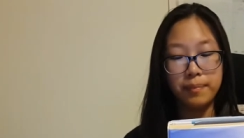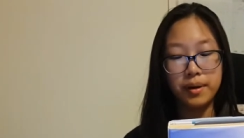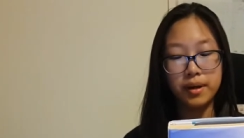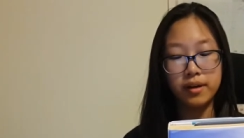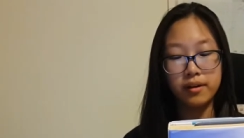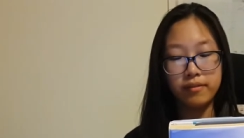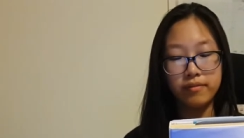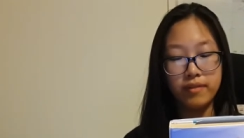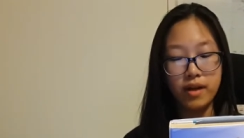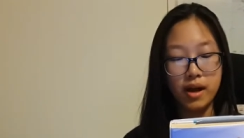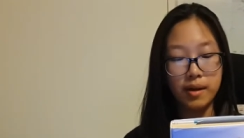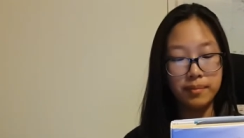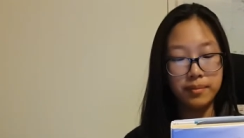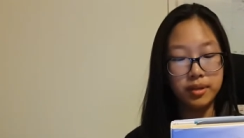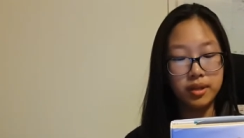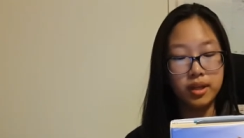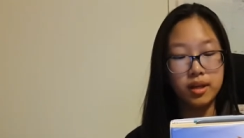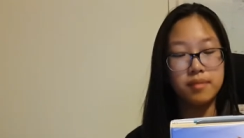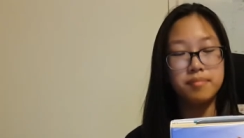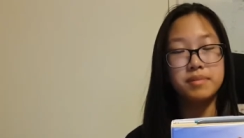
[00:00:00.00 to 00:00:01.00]
but her
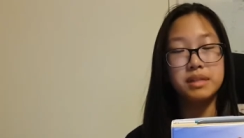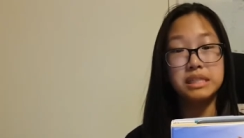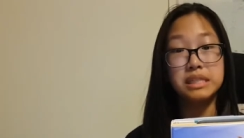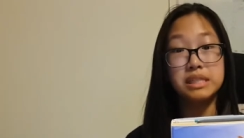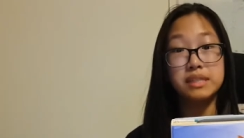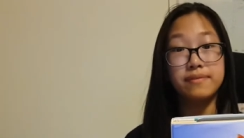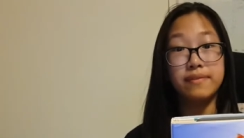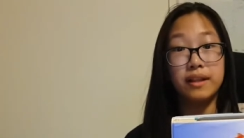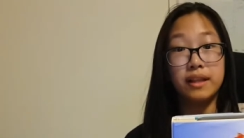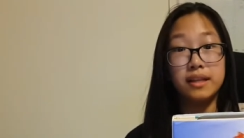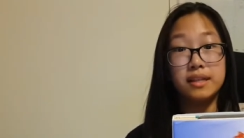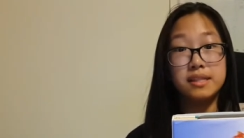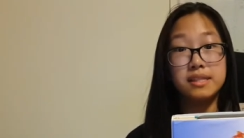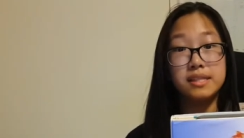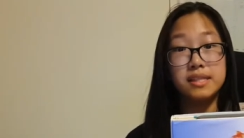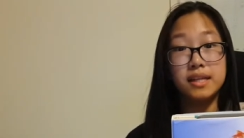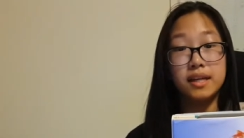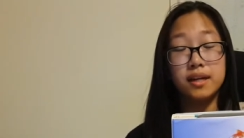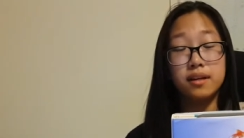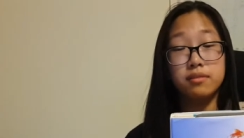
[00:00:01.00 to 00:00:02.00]
family and Mrs.
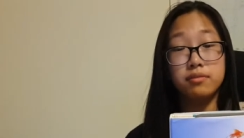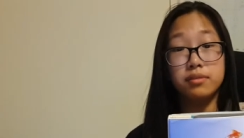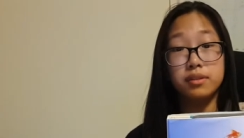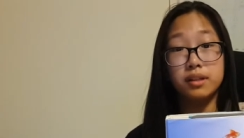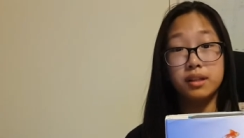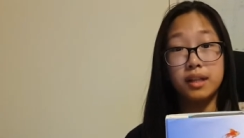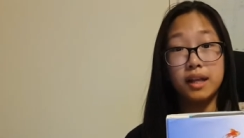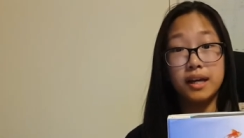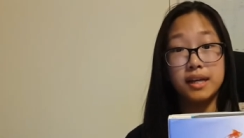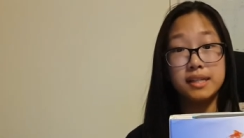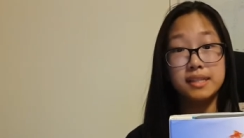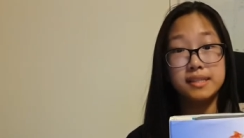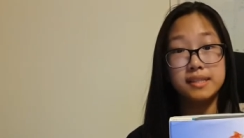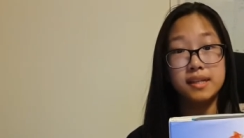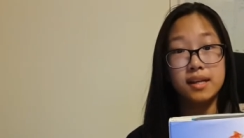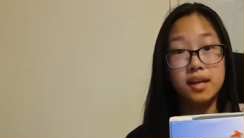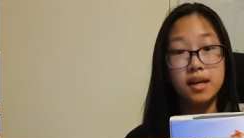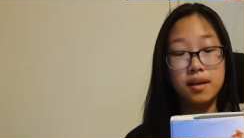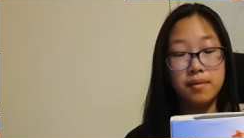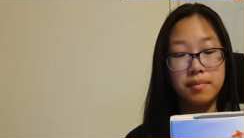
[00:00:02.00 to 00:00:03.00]
Valencia
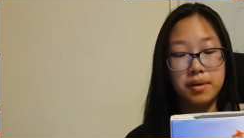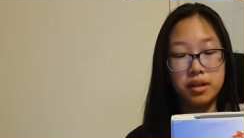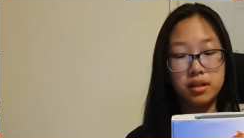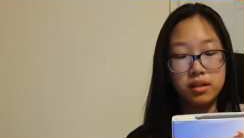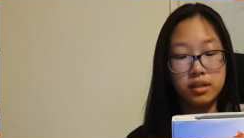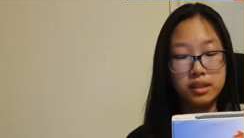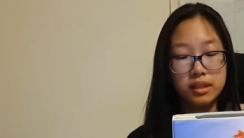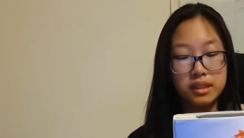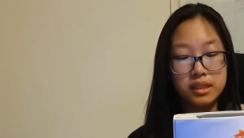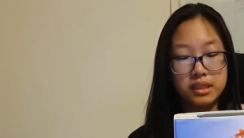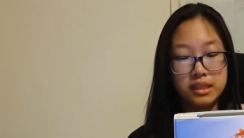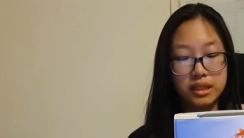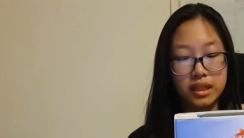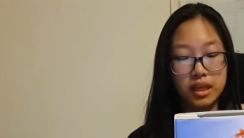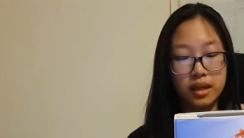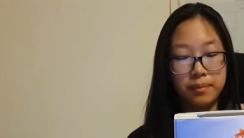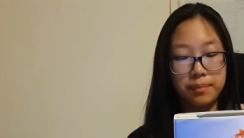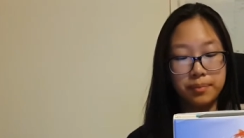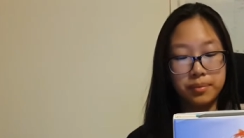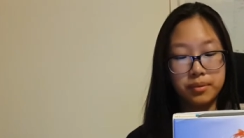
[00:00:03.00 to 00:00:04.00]
realize Melody's
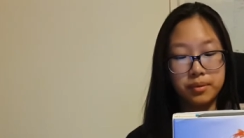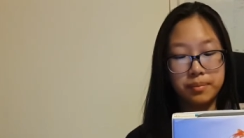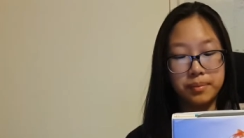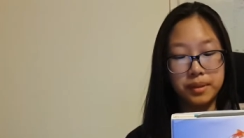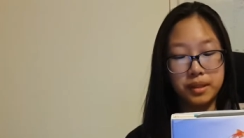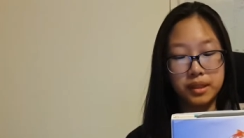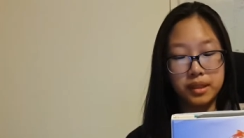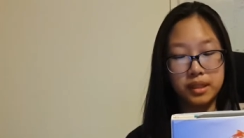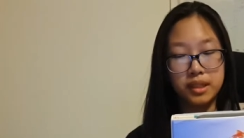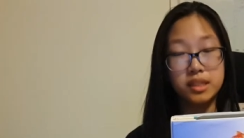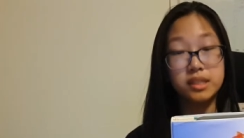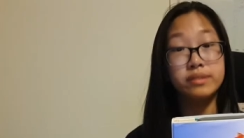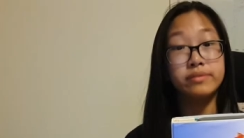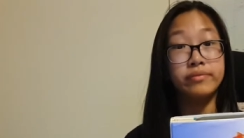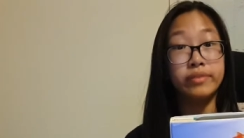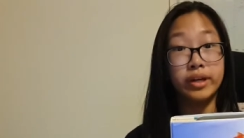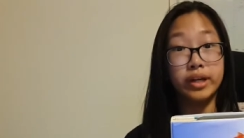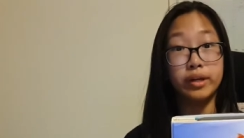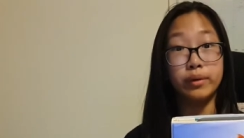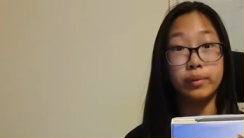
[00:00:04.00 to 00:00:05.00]
capabilities
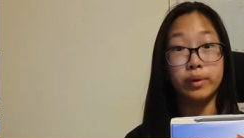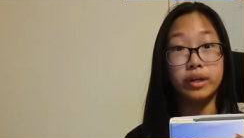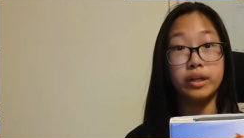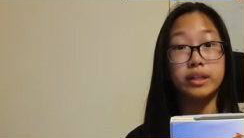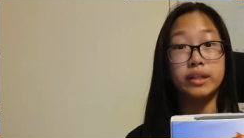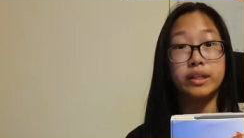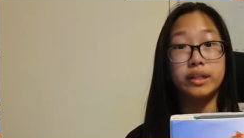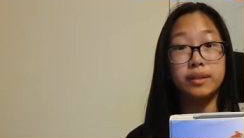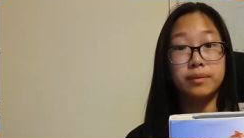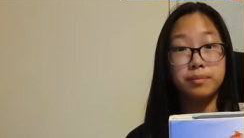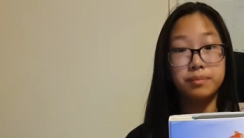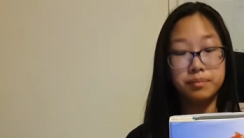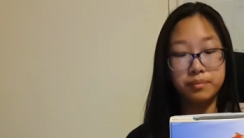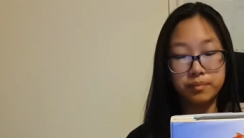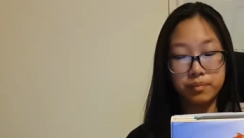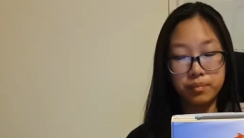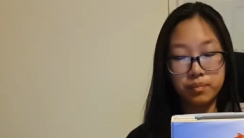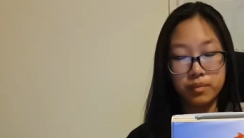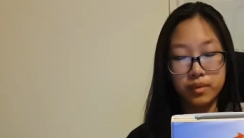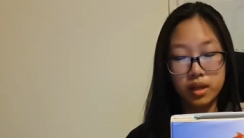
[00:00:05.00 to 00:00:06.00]
very quickly.
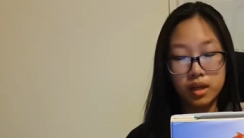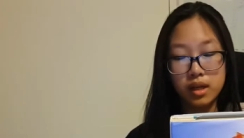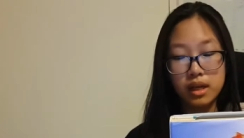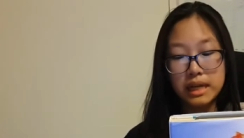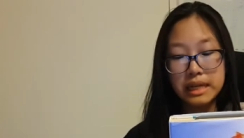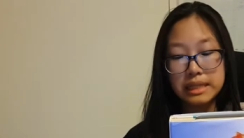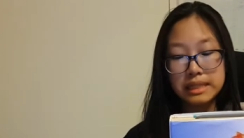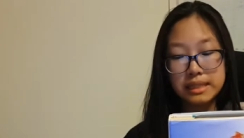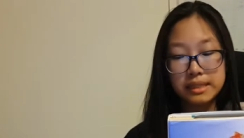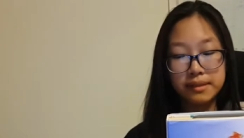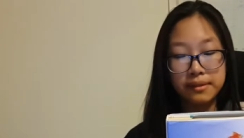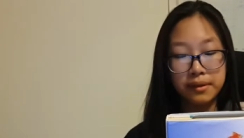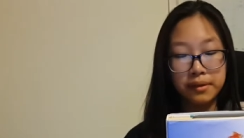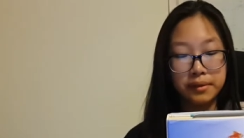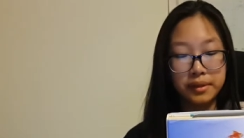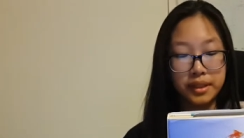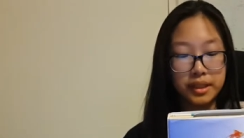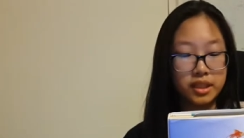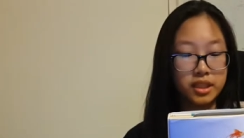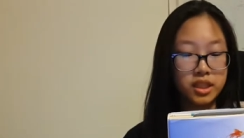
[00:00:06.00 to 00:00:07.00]

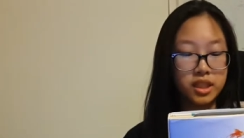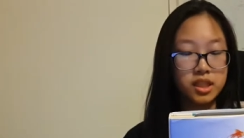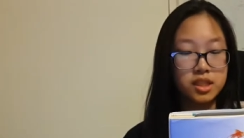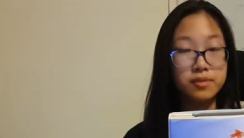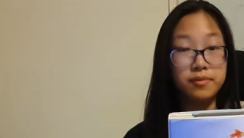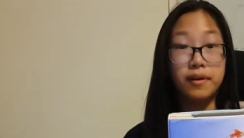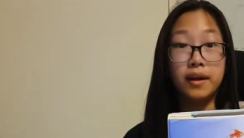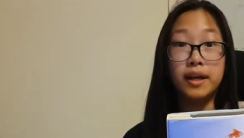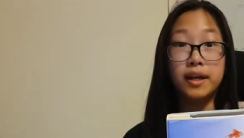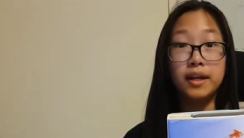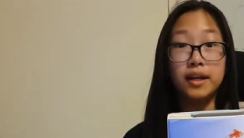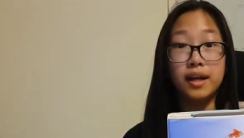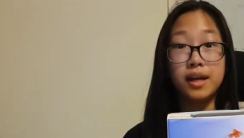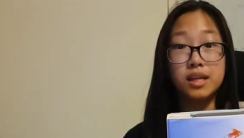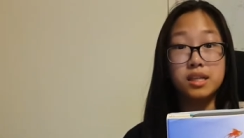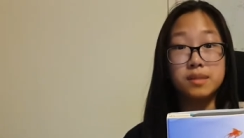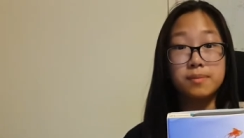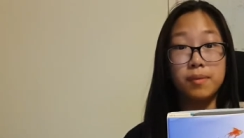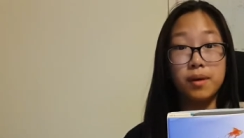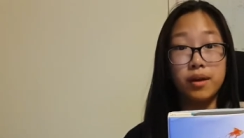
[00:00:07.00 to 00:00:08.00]
Slowly, she is
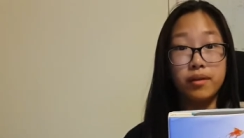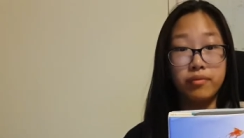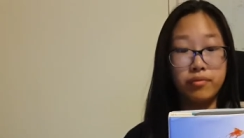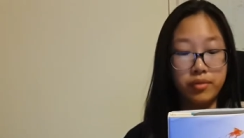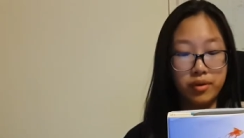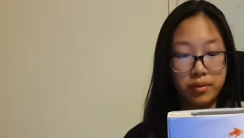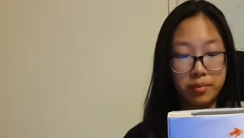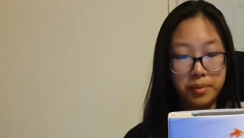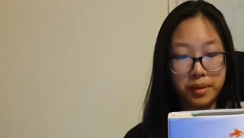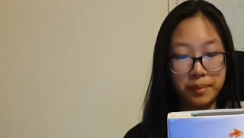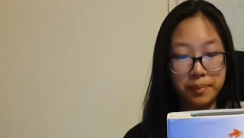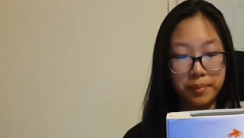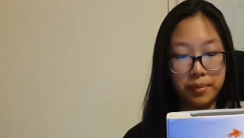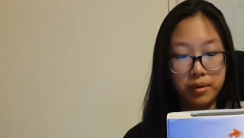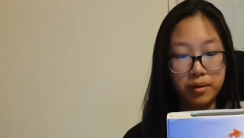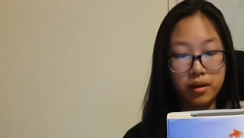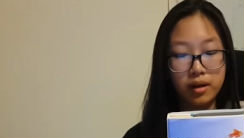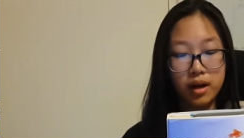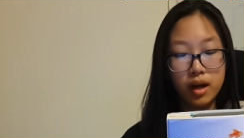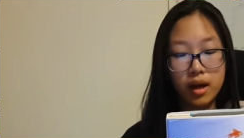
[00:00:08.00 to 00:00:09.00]
recognized by a few
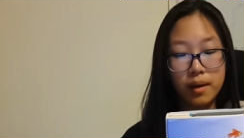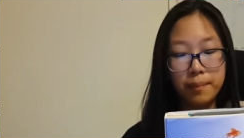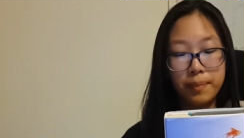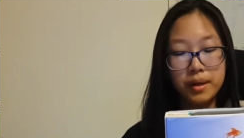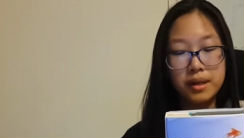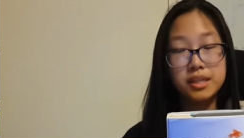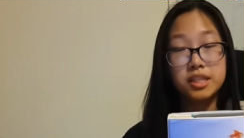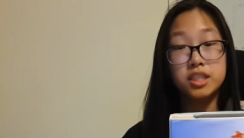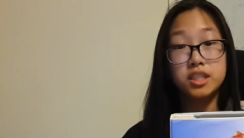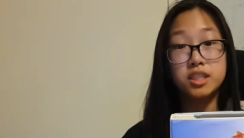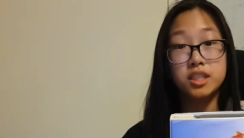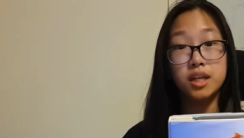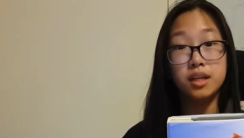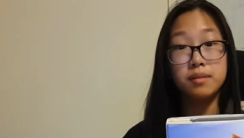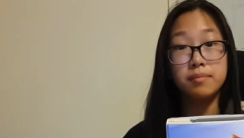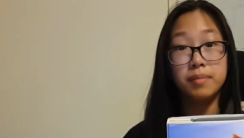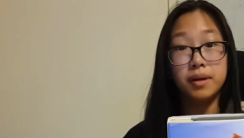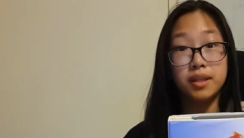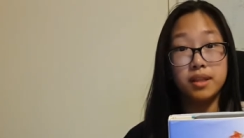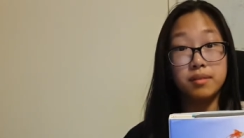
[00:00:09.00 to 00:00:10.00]
people, but is
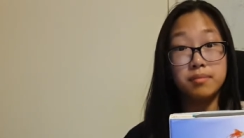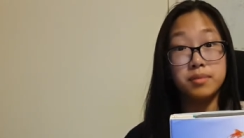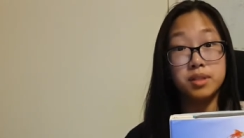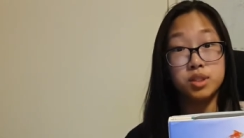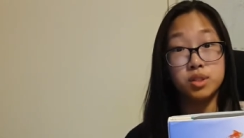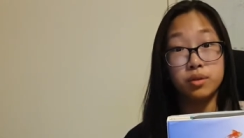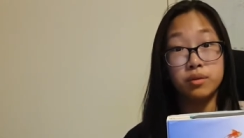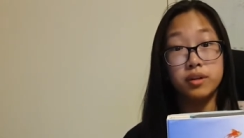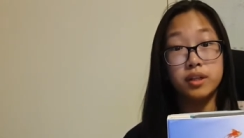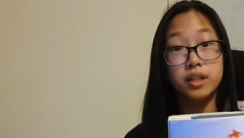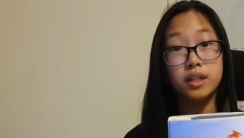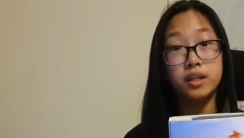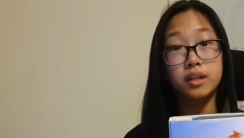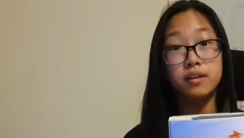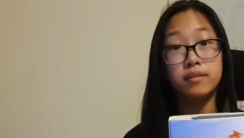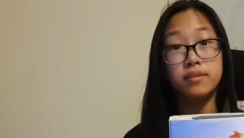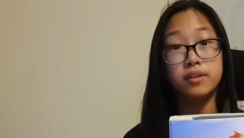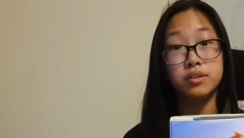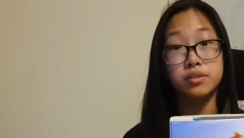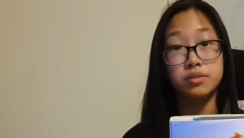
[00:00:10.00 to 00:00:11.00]
shunned by the majority
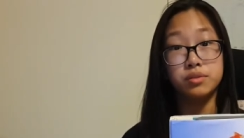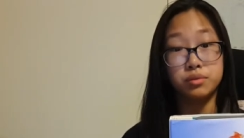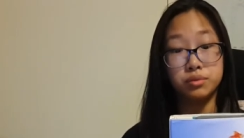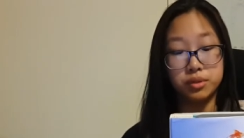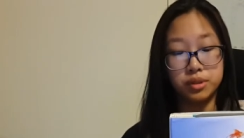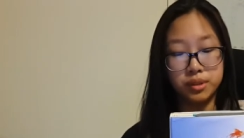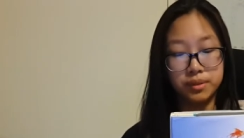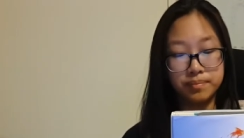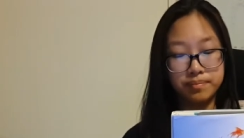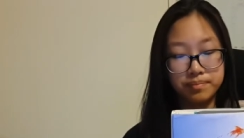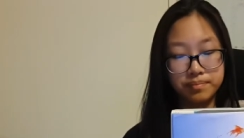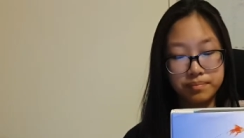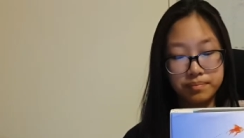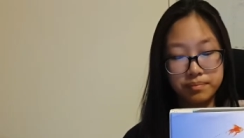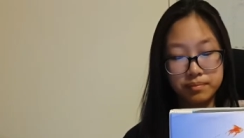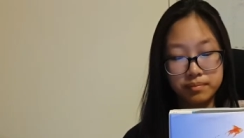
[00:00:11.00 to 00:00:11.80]
of her school.